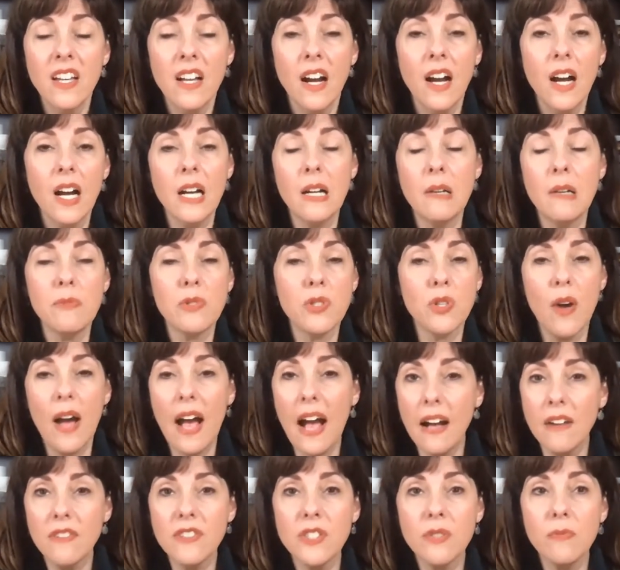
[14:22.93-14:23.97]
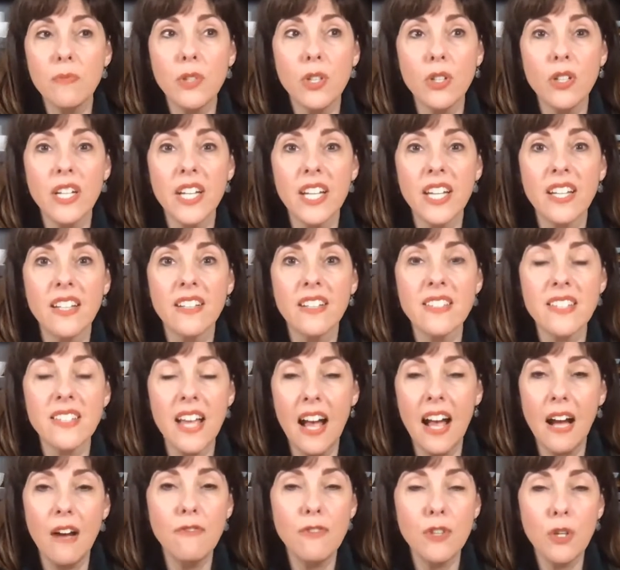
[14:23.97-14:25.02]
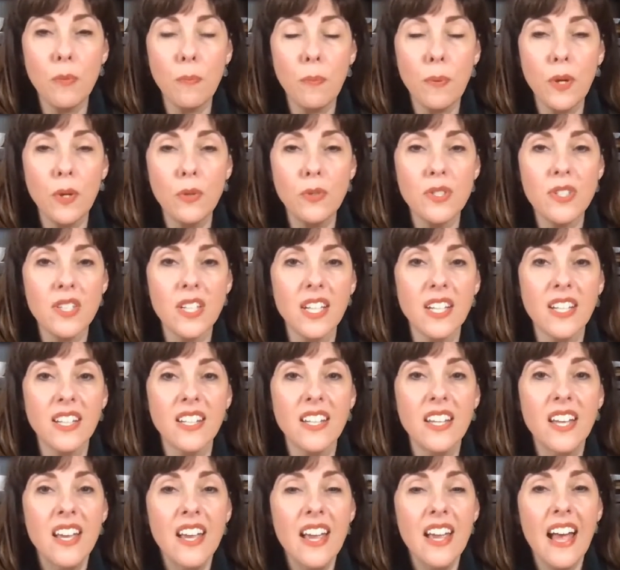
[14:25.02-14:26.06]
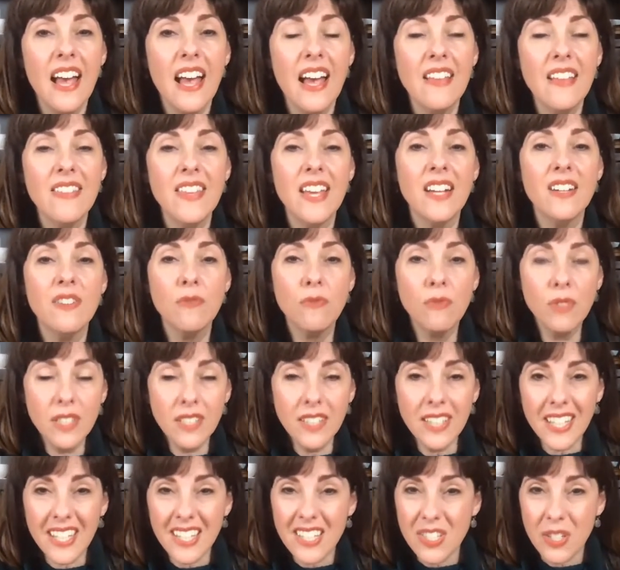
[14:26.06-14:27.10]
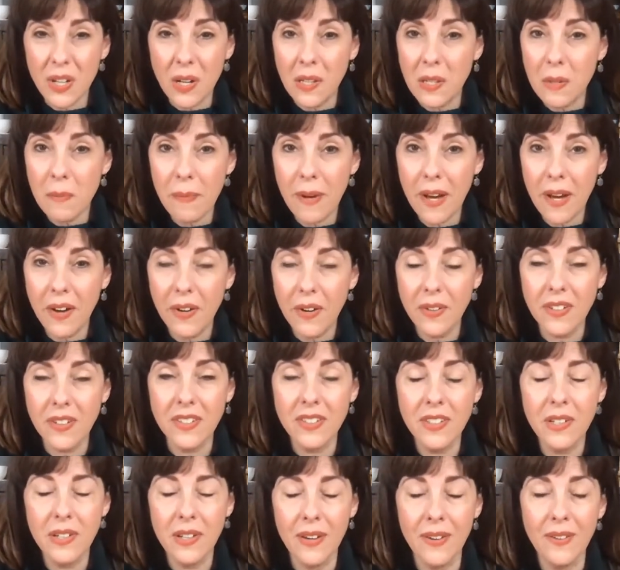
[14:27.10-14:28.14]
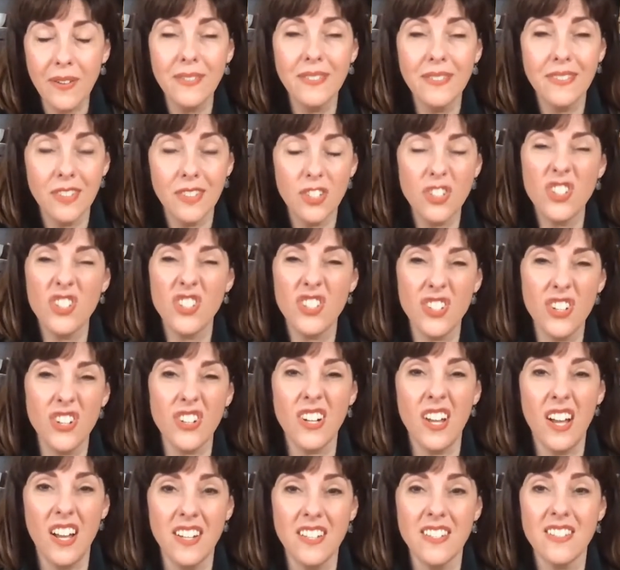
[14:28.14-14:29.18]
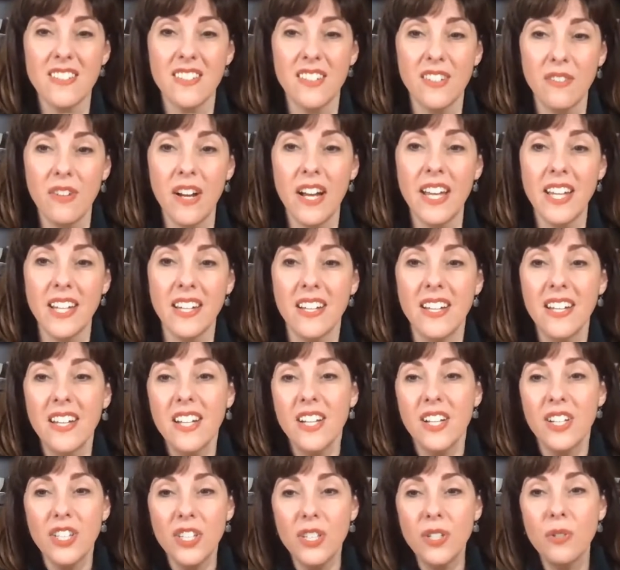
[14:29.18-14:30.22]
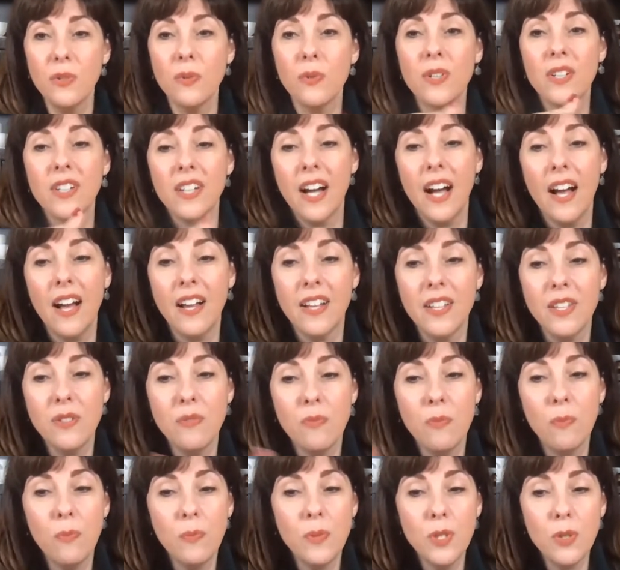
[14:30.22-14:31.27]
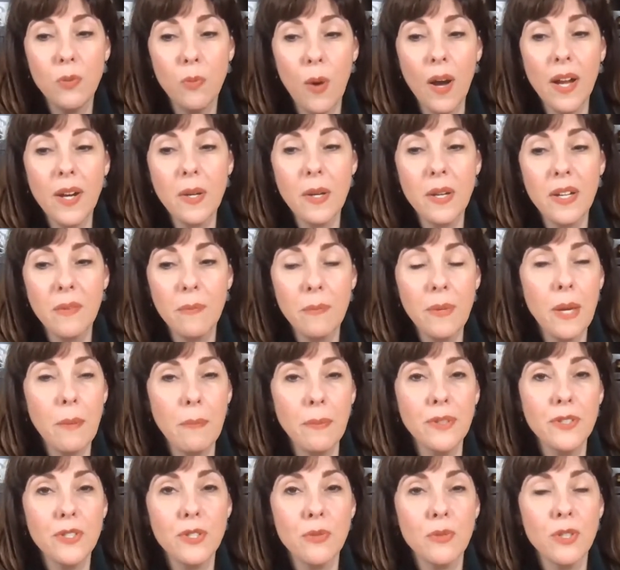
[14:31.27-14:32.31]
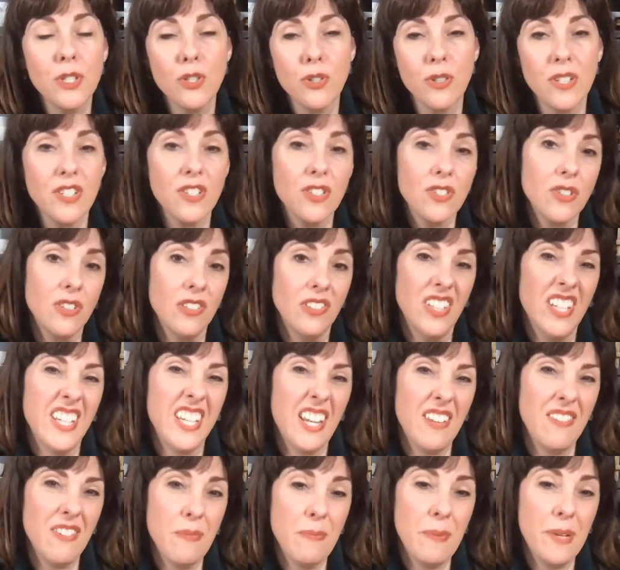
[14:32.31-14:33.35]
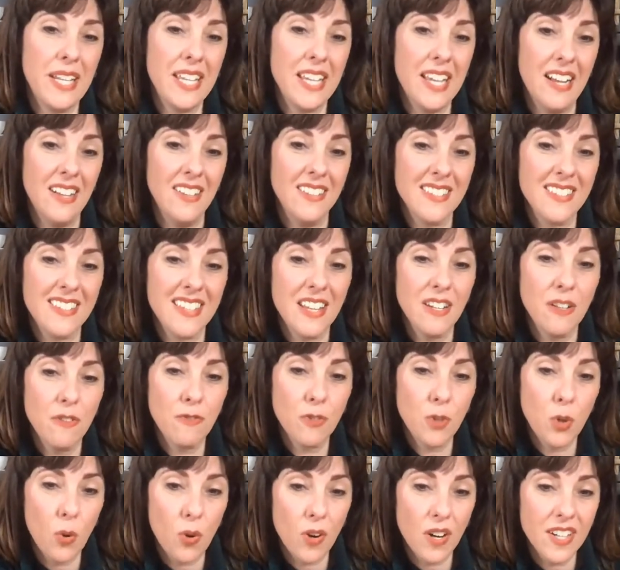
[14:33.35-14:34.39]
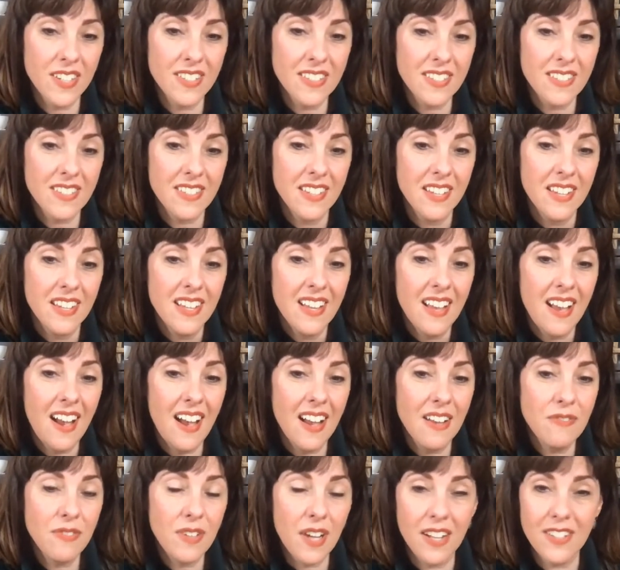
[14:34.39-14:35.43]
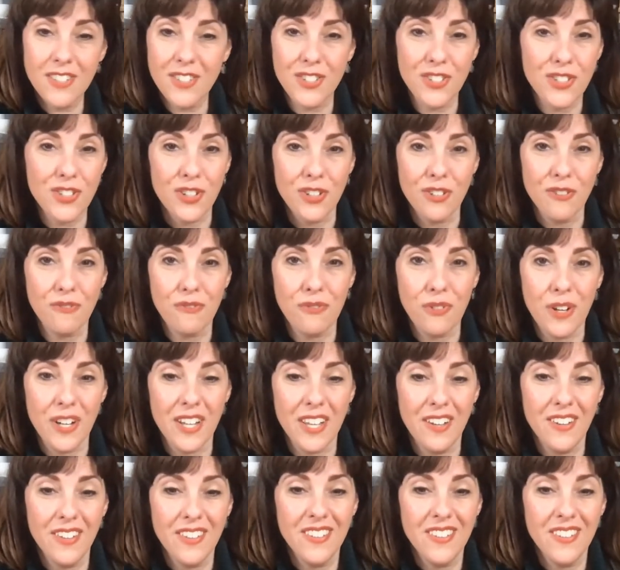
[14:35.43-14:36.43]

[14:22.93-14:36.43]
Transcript: So have some greens, have your protein, and then really it's all about, the dessert, honestly, right? You want to be able to enjoy dessert like everybody else. And of course, I've got dessert for you.